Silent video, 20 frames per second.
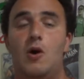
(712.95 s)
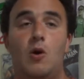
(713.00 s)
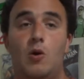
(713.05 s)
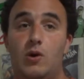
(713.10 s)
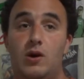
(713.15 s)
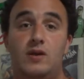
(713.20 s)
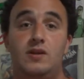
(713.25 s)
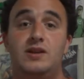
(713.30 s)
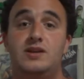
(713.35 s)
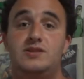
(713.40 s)

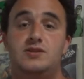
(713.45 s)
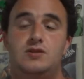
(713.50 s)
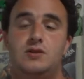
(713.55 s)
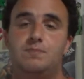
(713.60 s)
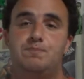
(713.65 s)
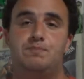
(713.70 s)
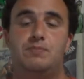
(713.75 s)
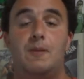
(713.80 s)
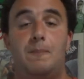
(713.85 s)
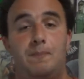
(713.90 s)
or at least the
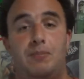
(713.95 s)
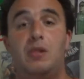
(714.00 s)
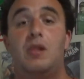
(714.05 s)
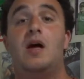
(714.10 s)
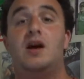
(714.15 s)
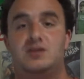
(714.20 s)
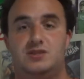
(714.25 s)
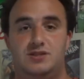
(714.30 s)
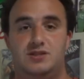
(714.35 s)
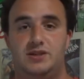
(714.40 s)

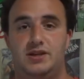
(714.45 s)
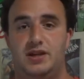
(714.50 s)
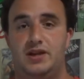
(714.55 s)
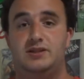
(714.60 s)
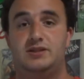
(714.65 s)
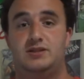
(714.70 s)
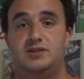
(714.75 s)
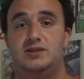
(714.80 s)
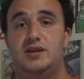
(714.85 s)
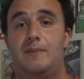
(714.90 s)
plus
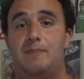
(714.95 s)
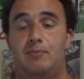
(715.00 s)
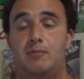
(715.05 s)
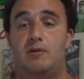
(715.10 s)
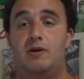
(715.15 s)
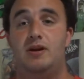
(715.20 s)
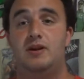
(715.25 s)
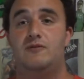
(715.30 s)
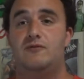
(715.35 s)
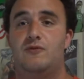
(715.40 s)
it's
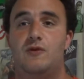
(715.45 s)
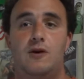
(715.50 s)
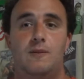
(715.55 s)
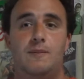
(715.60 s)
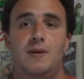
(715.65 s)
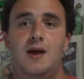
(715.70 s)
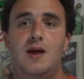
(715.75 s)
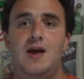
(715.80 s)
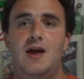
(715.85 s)
separating from.